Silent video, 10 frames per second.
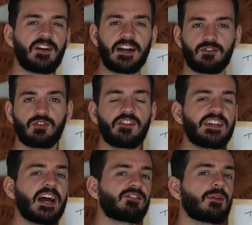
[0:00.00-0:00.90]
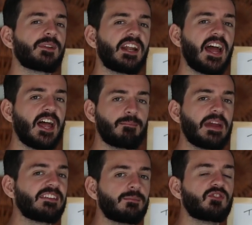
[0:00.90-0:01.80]
factor? Does he have something that
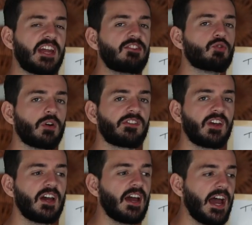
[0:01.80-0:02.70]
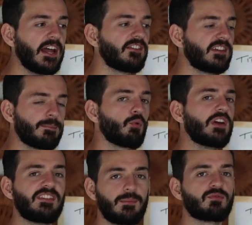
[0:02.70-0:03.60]
makes him dangerous and
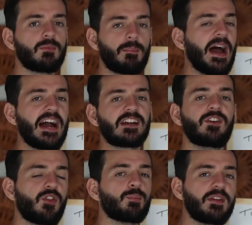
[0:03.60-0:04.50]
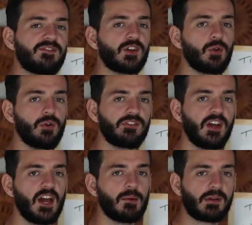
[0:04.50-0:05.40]
separates him from the pack of other midfielders?
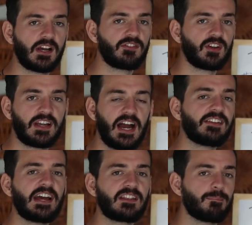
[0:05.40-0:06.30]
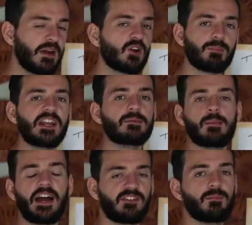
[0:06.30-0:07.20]
Because, guys, at the bare
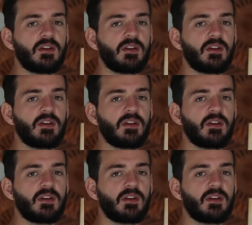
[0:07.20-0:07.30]
minimum as a